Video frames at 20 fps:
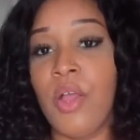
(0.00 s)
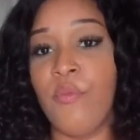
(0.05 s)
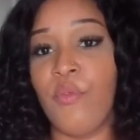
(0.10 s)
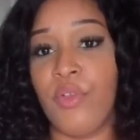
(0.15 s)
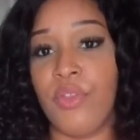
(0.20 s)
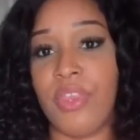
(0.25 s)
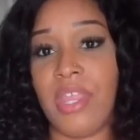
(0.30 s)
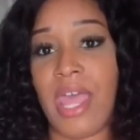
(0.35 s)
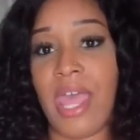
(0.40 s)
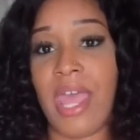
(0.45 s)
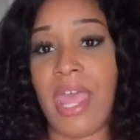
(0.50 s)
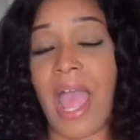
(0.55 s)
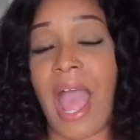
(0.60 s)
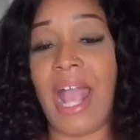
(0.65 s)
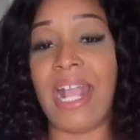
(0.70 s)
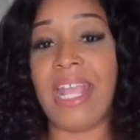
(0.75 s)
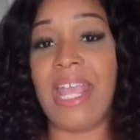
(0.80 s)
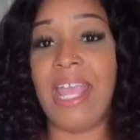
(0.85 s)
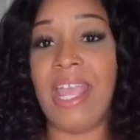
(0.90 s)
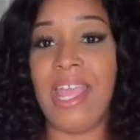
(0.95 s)
that.
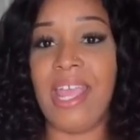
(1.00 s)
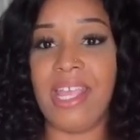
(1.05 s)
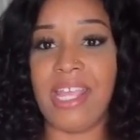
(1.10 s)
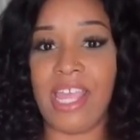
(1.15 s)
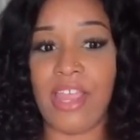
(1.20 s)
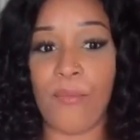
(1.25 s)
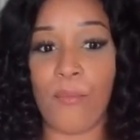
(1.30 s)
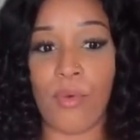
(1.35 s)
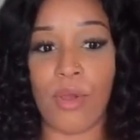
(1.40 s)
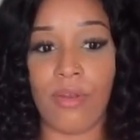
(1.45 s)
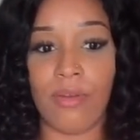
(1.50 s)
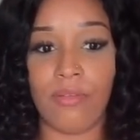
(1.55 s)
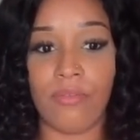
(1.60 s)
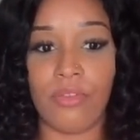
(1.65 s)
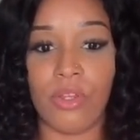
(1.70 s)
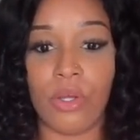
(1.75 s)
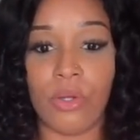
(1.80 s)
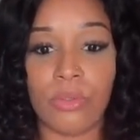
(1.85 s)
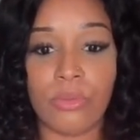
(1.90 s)
I can get one of